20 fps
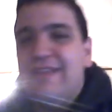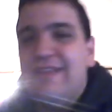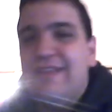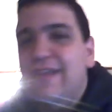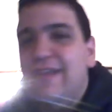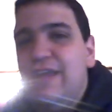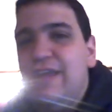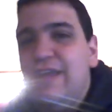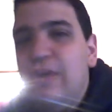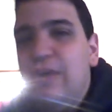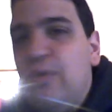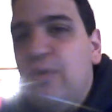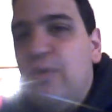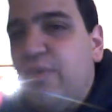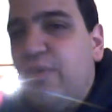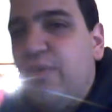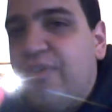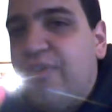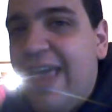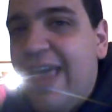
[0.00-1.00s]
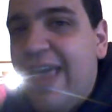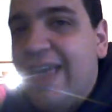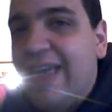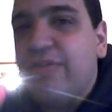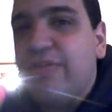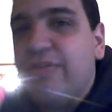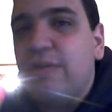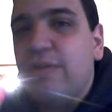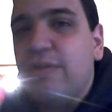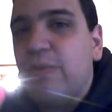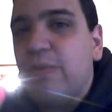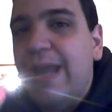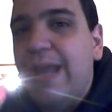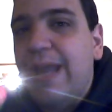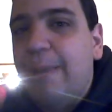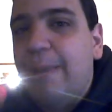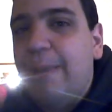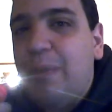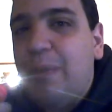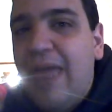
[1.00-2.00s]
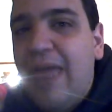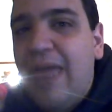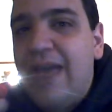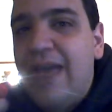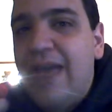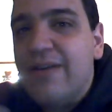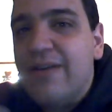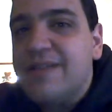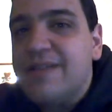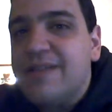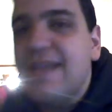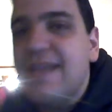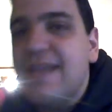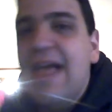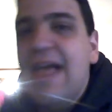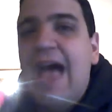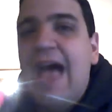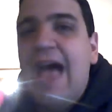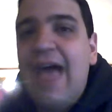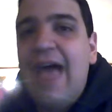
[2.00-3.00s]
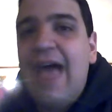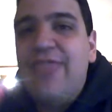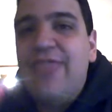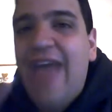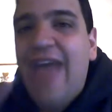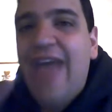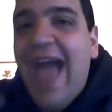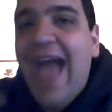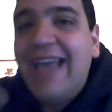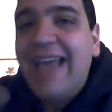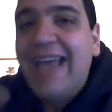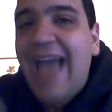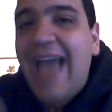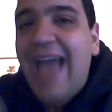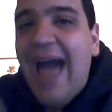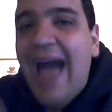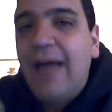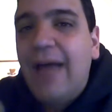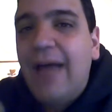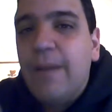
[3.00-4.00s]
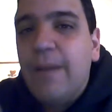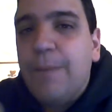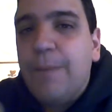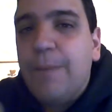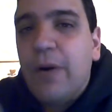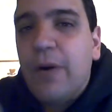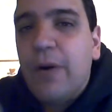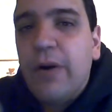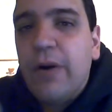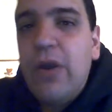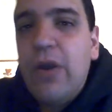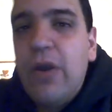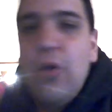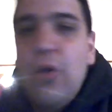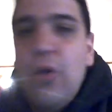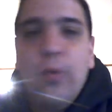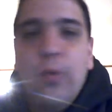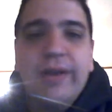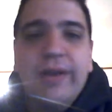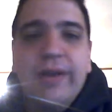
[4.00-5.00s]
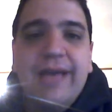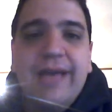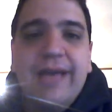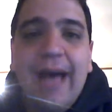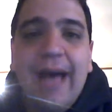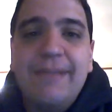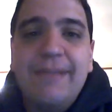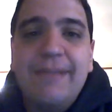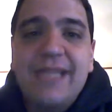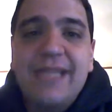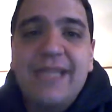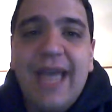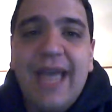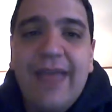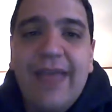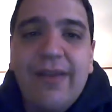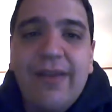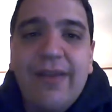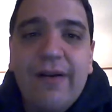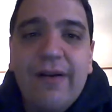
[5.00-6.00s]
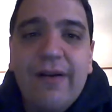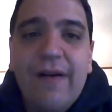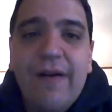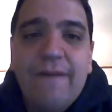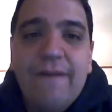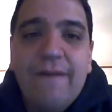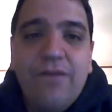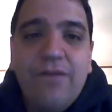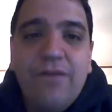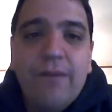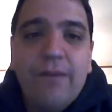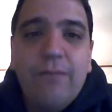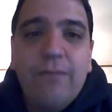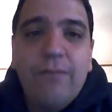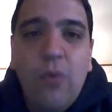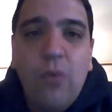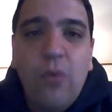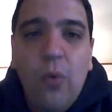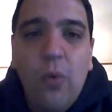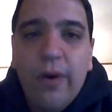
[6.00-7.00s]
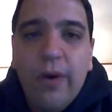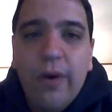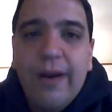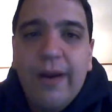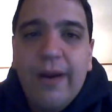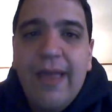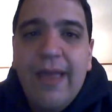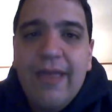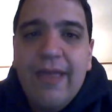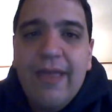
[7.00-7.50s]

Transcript: Do you think three players of that caliber would come together for more